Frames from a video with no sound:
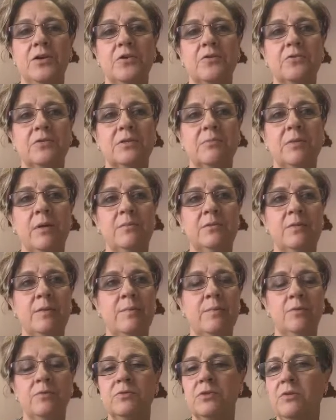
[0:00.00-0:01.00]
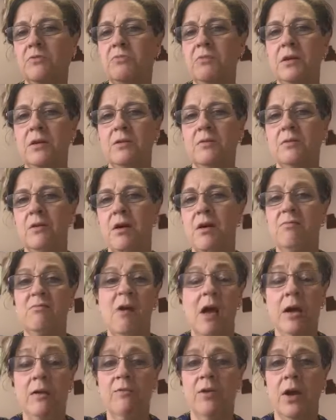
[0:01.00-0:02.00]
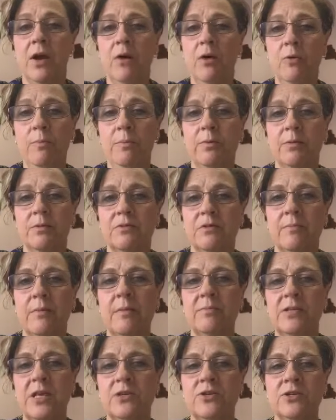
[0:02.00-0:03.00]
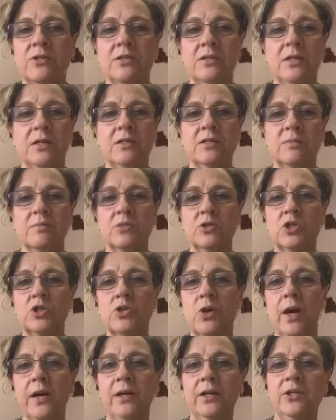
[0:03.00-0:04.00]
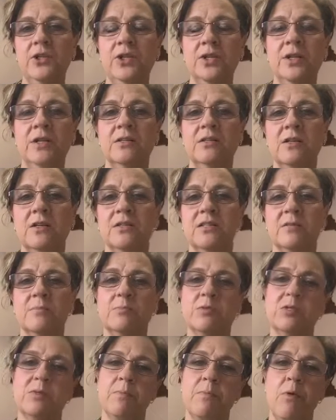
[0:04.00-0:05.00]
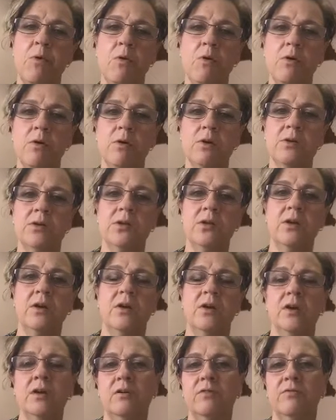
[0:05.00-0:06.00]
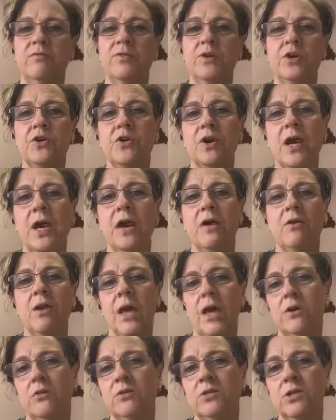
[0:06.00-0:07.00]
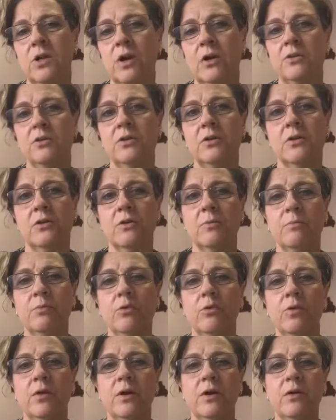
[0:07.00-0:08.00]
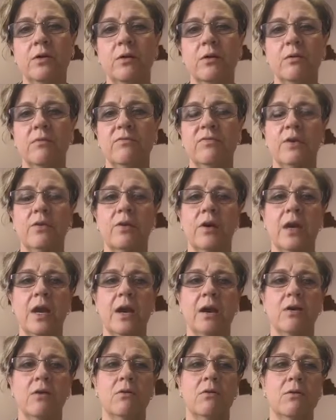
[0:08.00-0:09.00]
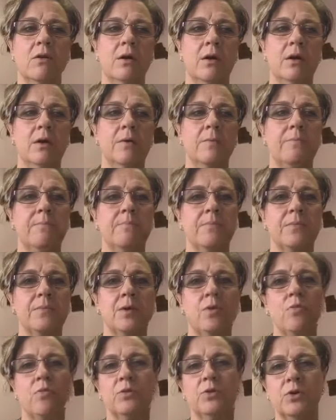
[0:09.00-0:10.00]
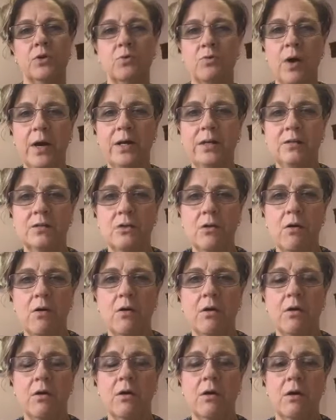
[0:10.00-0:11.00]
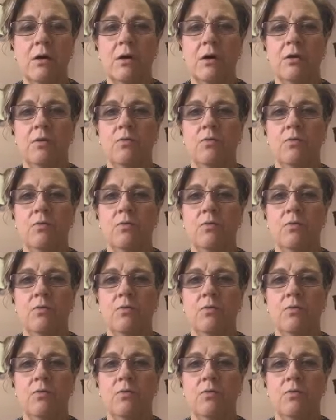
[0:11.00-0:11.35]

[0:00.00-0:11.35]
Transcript: you know, sometimes people don't need a lot of help. Sometimes they just need some strategies and some support, figuring out how to talk to their employer, figuring out what their rights are,